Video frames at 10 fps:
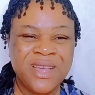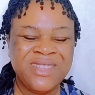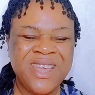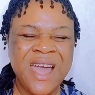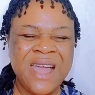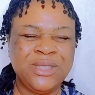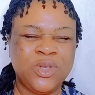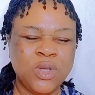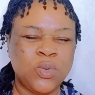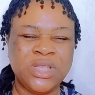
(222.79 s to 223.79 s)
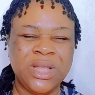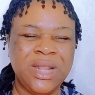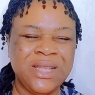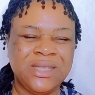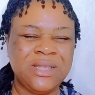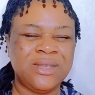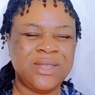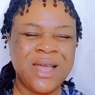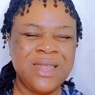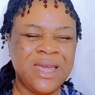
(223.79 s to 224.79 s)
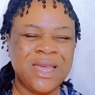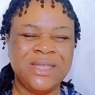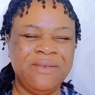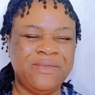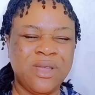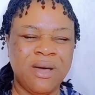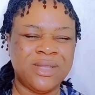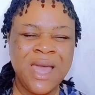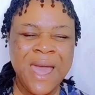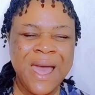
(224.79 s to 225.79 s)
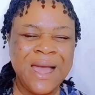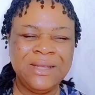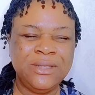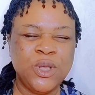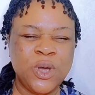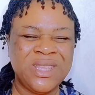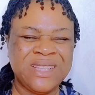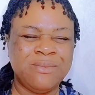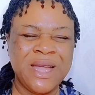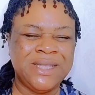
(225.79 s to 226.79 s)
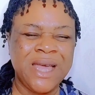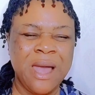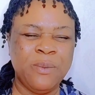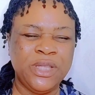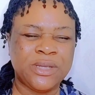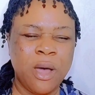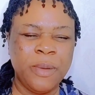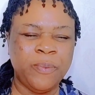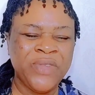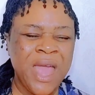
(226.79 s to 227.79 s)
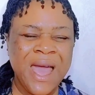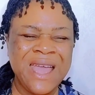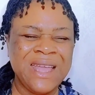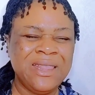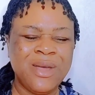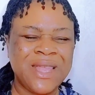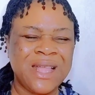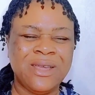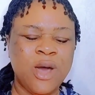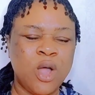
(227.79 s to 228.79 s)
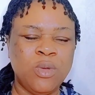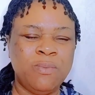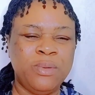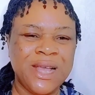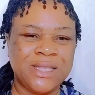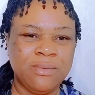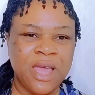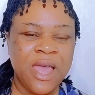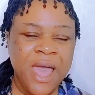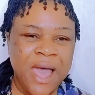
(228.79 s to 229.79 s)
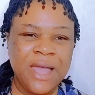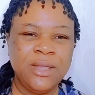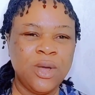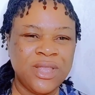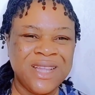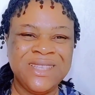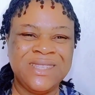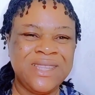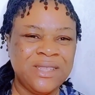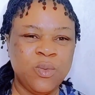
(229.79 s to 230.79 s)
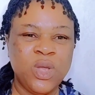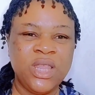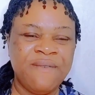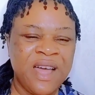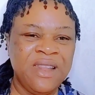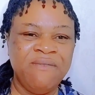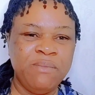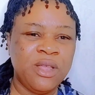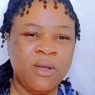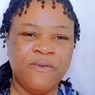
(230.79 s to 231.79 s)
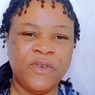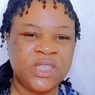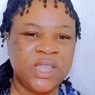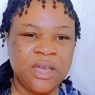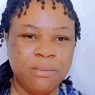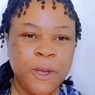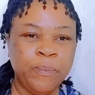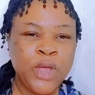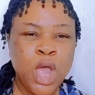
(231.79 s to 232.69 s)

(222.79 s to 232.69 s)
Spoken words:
Say, I don't want to listen to that negative thought. I know that my time is coming. I know that God will bless me. I know that he says he will never leave me or forsake me.